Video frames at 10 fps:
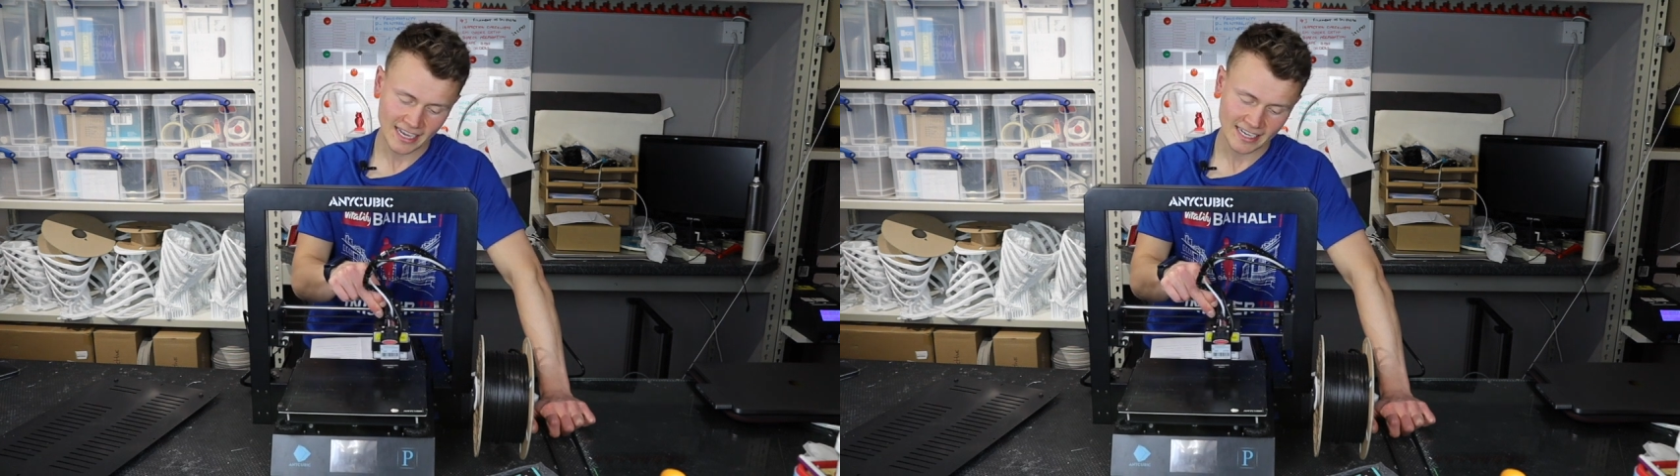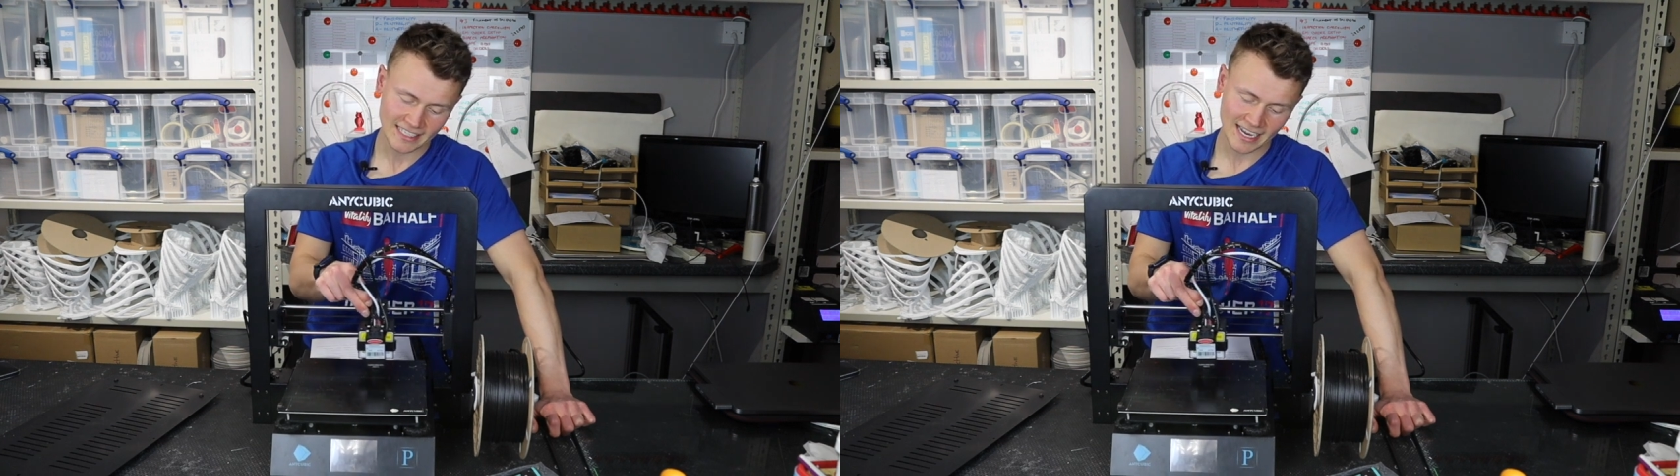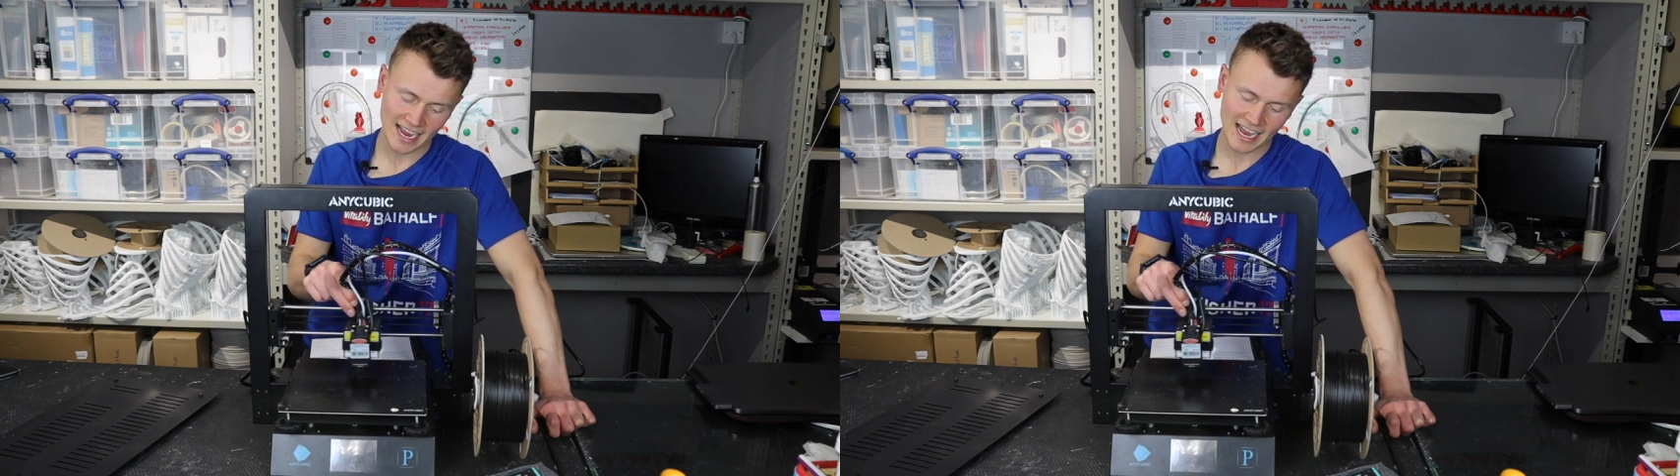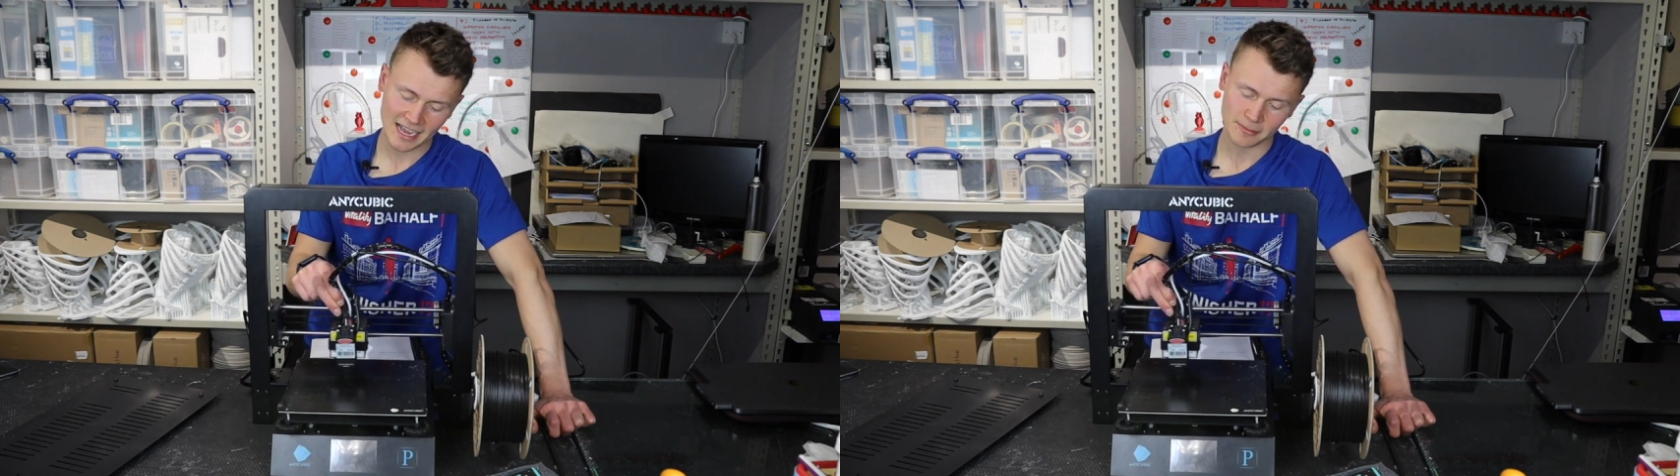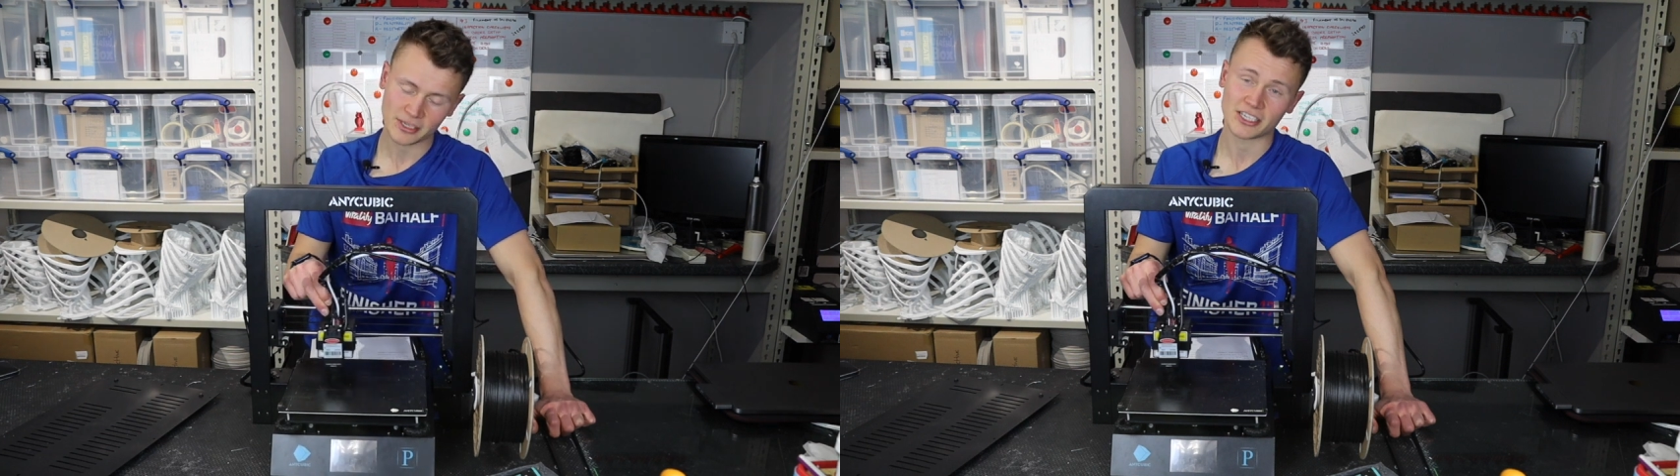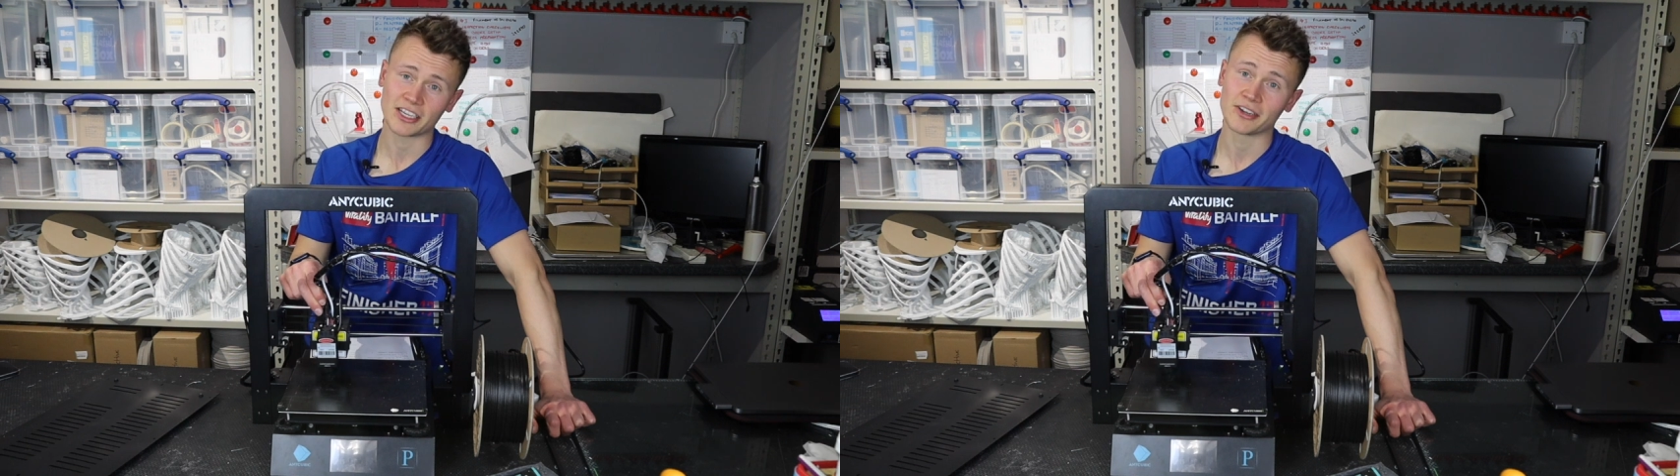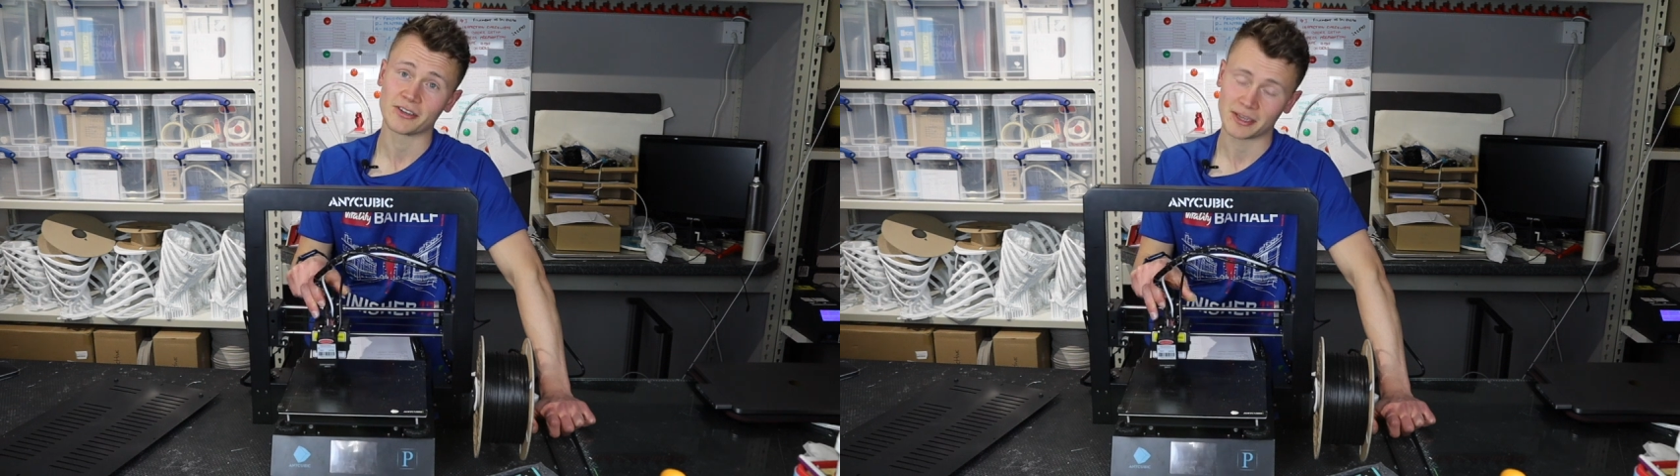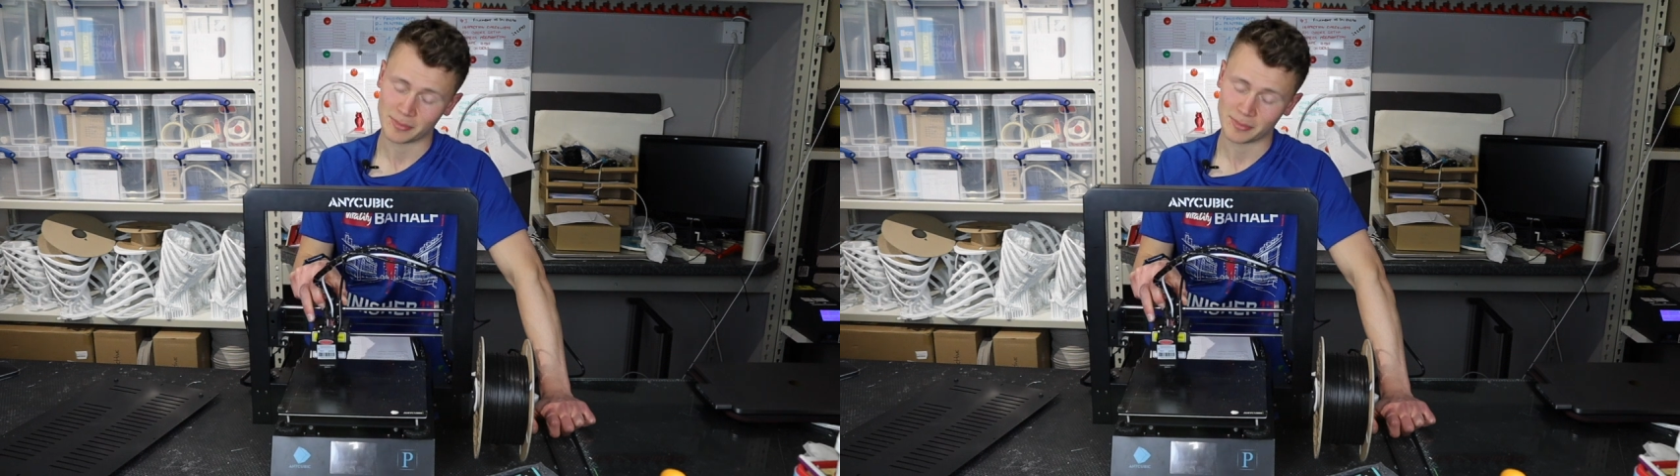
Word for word: it is absolutely